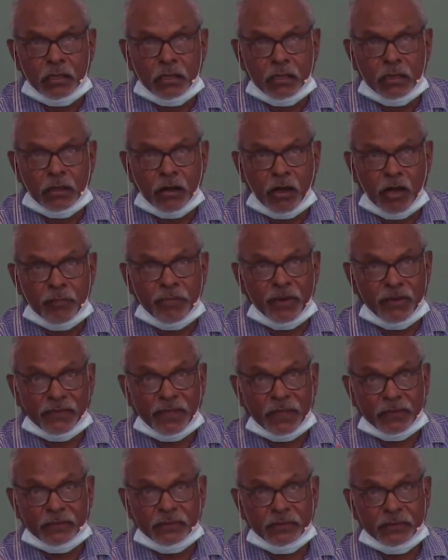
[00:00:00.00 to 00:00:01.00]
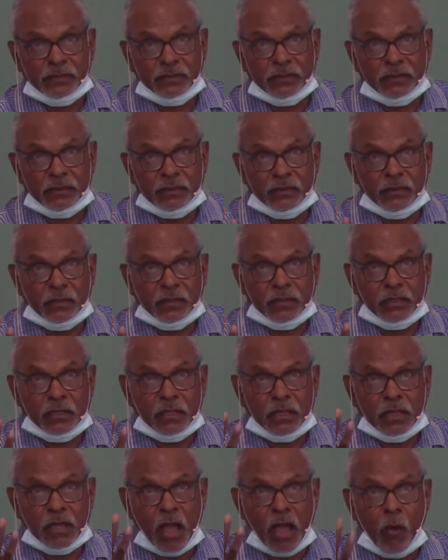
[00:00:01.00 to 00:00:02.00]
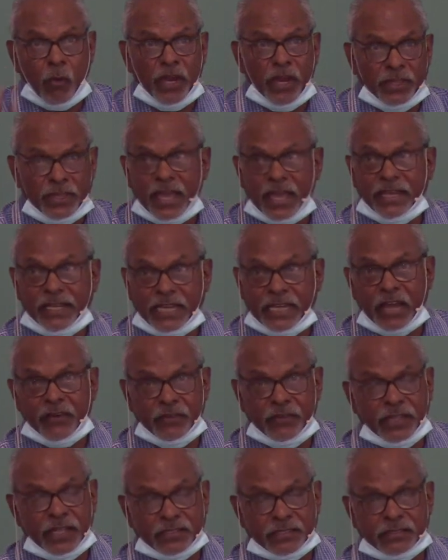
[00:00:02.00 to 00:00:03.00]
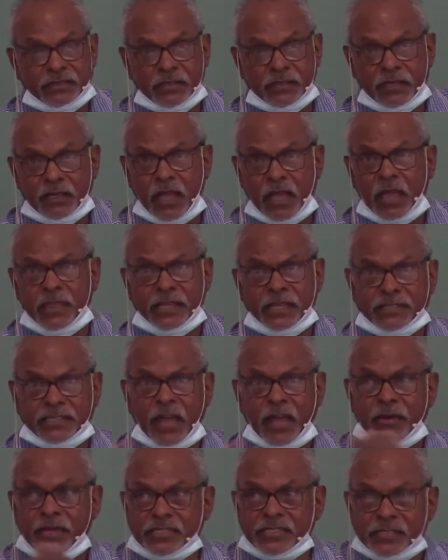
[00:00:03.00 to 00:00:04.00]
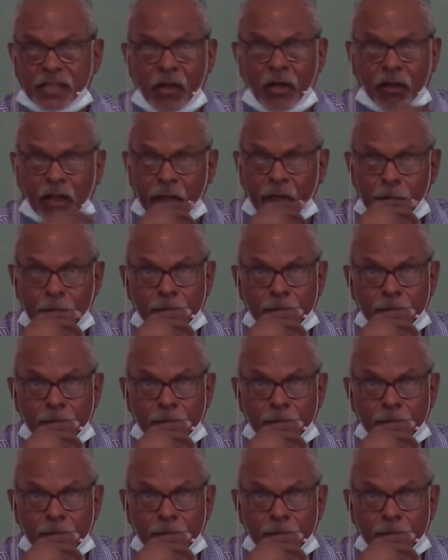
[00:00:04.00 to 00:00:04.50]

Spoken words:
I believe that we are the only country that's going solar.